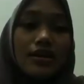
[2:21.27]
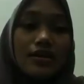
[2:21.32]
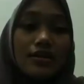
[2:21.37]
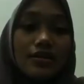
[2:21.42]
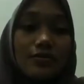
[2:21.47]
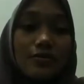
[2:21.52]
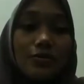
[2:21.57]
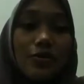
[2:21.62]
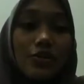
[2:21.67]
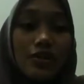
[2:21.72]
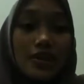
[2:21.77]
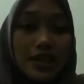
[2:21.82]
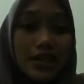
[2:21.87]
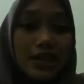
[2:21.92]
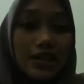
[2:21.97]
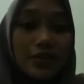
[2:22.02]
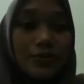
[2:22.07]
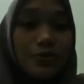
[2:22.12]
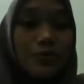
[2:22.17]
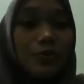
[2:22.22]
In the
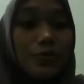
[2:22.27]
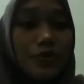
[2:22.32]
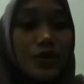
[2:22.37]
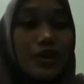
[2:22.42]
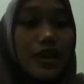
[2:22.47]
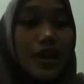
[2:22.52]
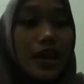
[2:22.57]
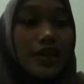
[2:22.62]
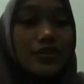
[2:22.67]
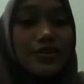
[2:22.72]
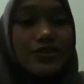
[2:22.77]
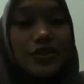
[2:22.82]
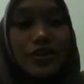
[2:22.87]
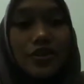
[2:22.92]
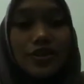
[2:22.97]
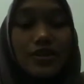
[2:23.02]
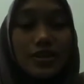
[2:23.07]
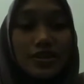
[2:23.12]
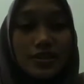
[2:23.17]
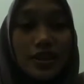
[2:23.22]
morning, we
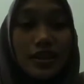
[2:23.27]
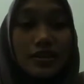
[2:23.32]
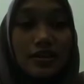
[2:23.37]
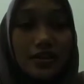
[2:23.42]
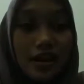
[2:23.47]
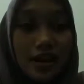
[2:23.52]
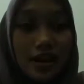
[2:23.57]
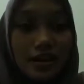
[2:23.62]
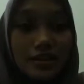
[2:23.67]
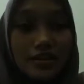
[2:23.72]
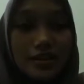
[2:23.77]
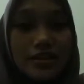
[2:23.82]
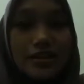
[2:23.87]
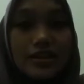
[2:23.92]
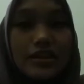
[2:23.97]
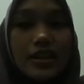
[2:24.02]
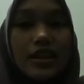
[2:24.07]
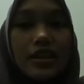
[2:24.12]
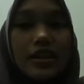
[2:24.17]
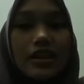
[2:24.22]
enjoy the
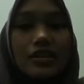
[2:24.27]
sunrise.